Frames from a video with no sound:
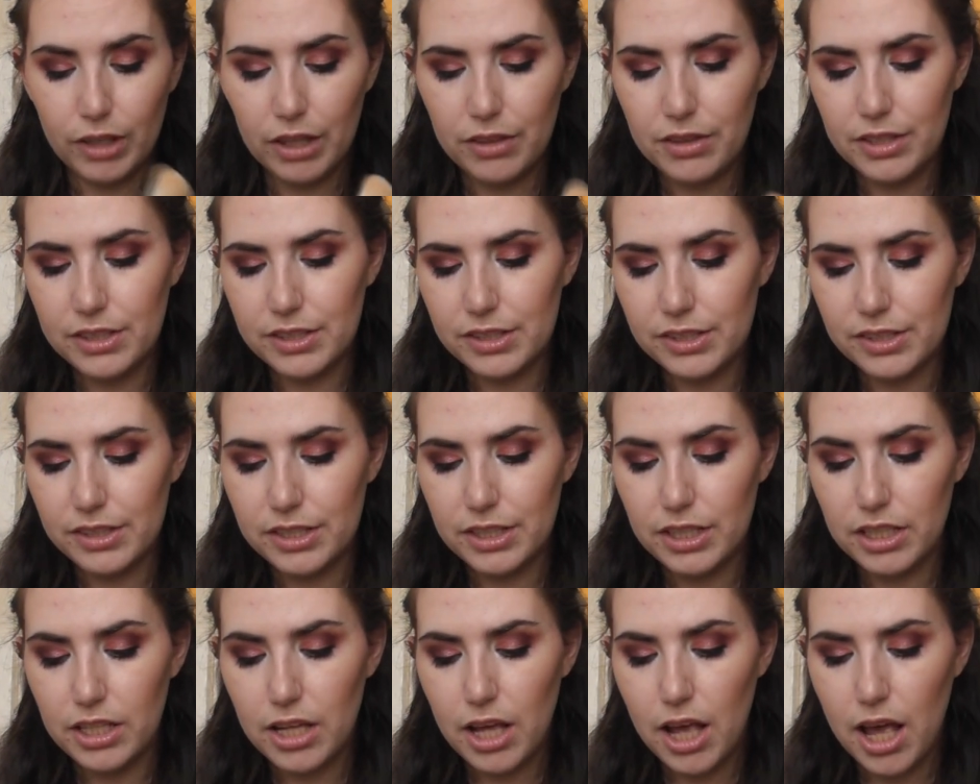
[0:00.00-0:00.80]
This is
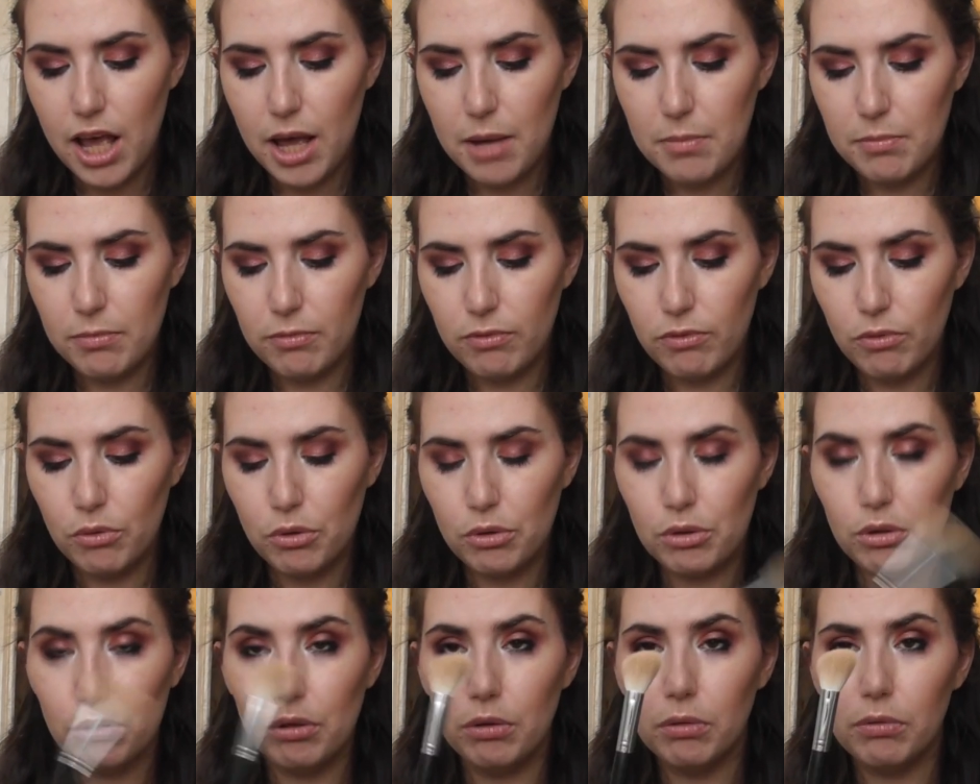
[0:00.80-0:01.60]
the
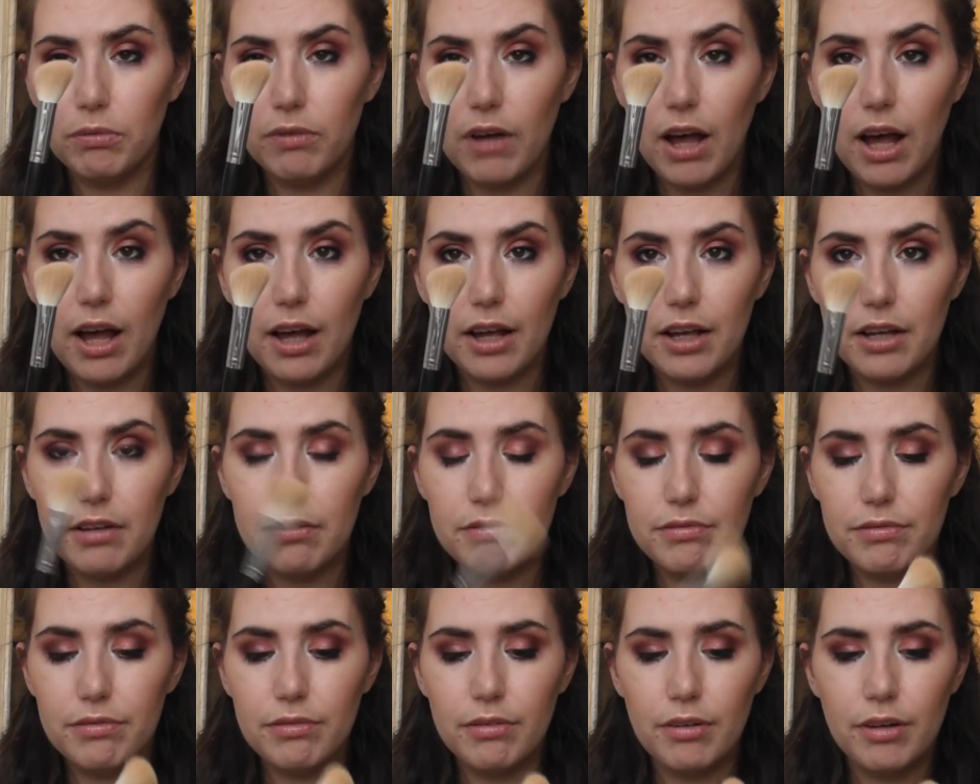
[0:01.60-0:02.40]

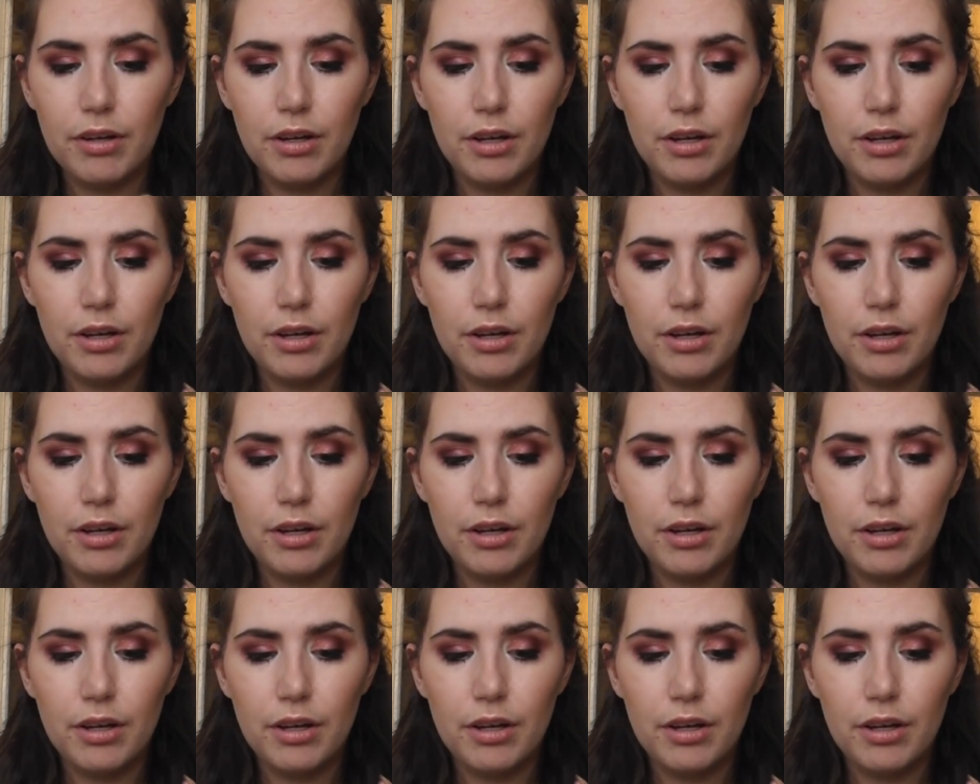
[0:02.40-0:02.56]
M405.